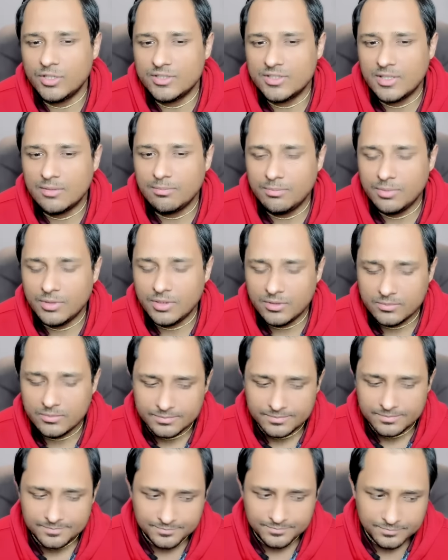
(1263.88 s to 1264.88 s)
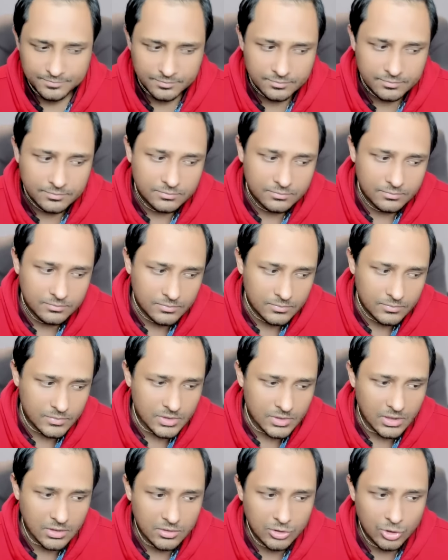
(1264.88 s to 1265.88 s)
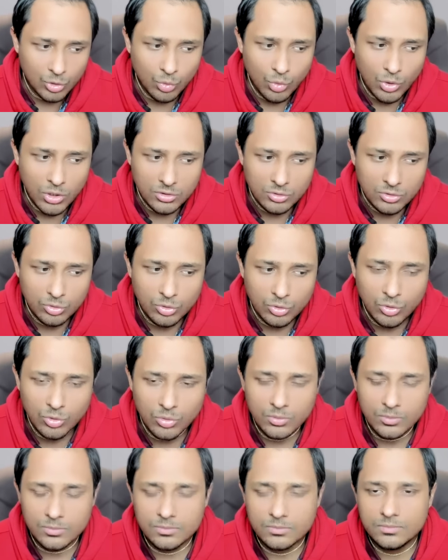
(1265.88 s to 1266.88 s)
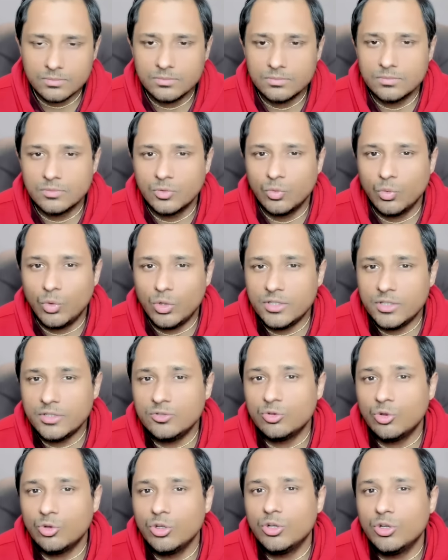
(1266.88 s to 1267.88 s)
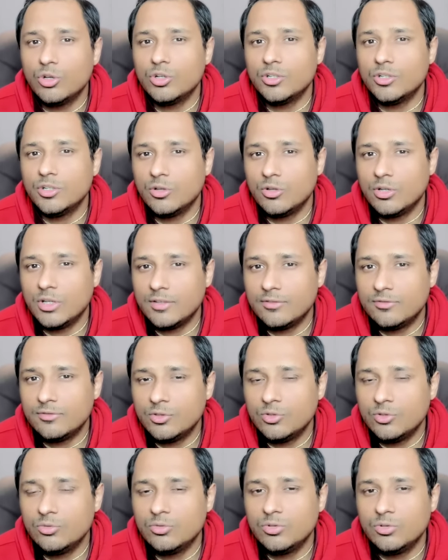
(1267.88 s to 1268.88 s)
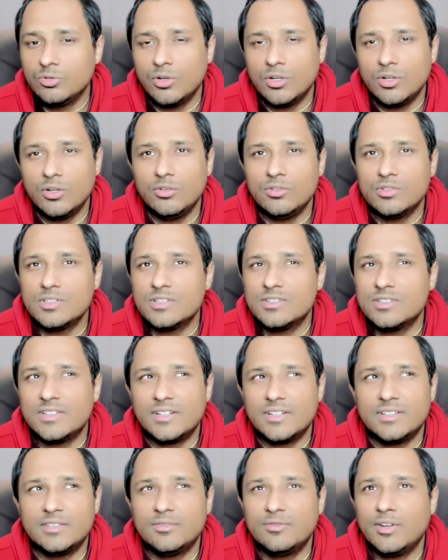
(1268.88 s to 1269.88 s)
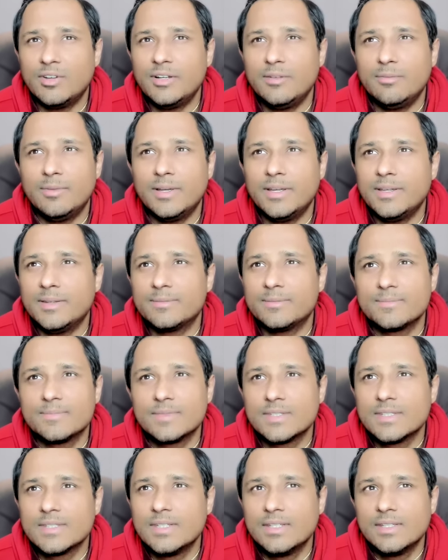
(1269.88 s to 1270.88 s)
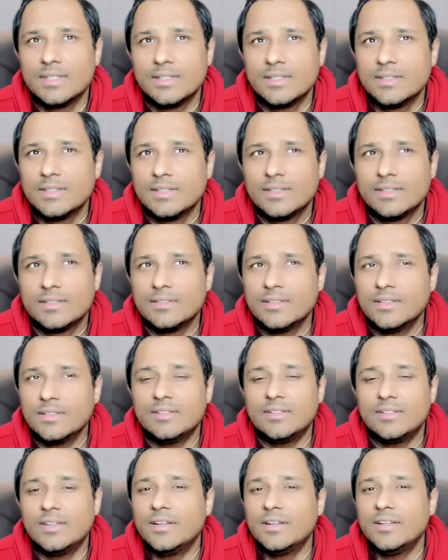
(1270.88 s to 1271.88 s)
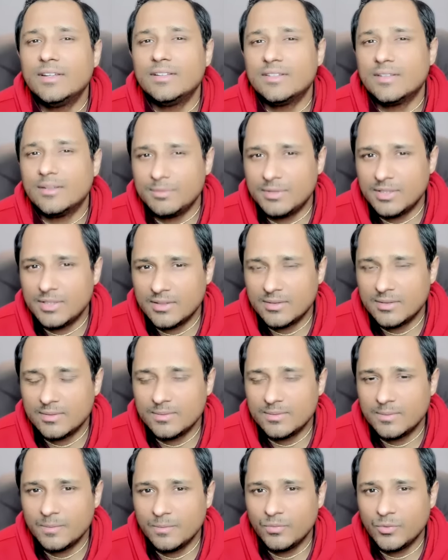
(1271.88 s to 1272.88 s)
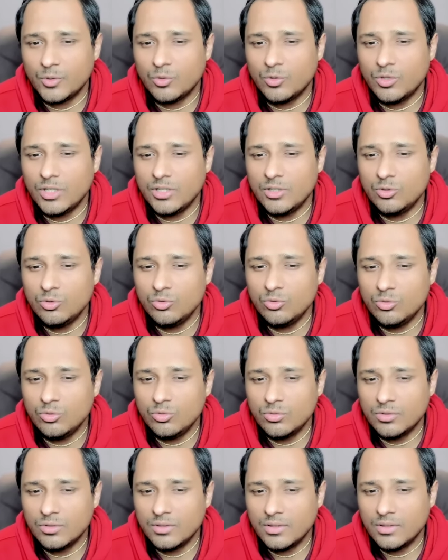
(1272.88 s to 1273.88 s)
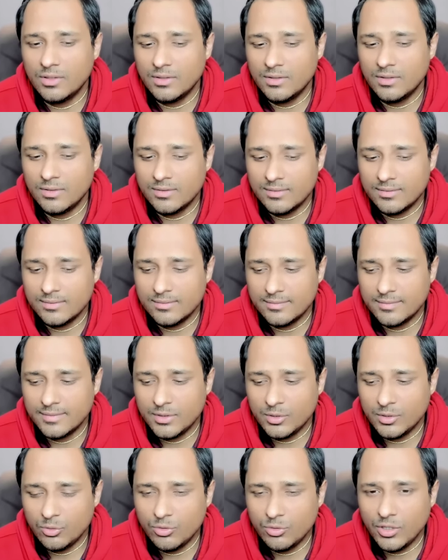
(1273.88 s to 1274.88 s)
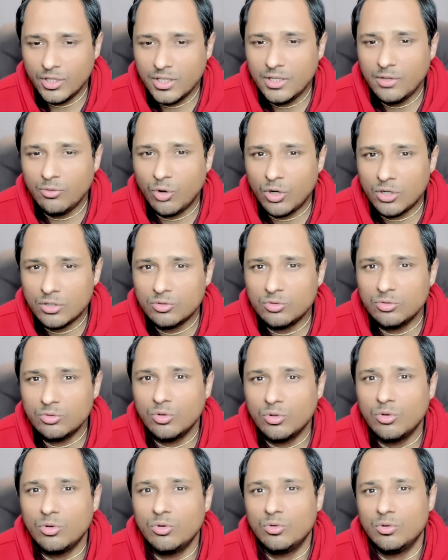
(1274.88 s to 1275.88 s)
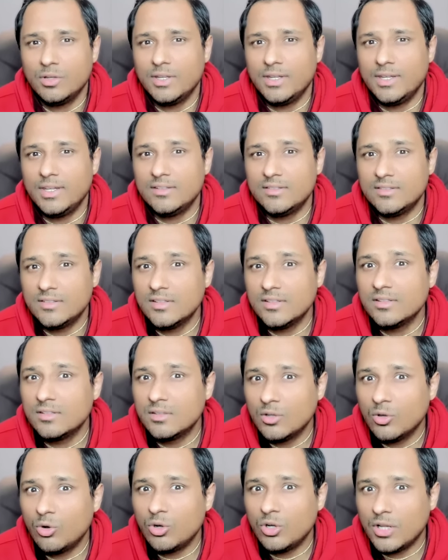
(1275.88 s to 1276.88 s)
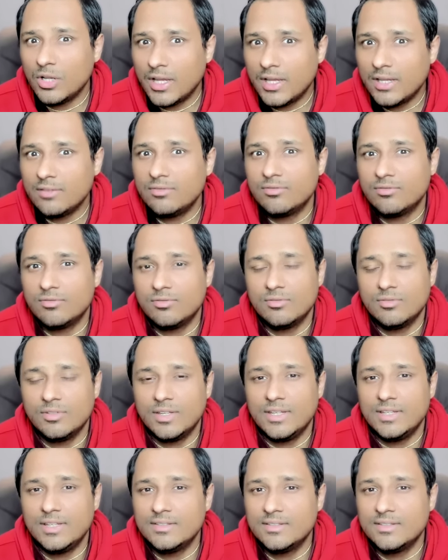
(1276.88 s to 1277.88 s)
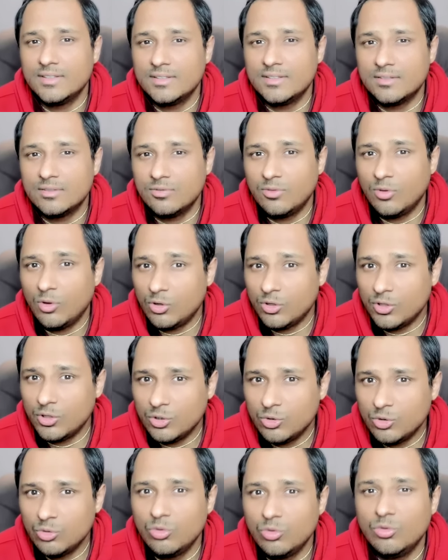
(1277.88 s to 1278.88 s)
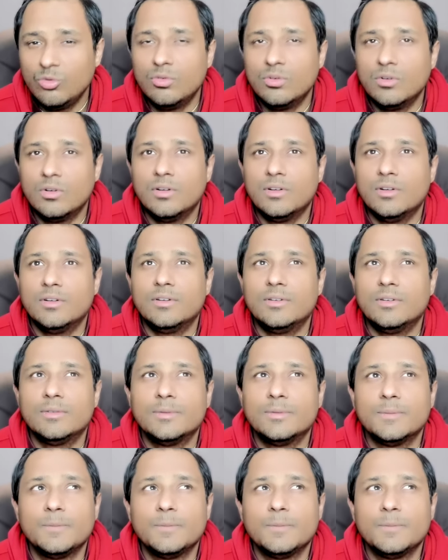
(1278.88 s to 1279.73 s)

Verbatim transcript: example, you want to know what is going on in your life you you are not just satisfied by just hearing something okay you you really want to know is this your life is this for you uh,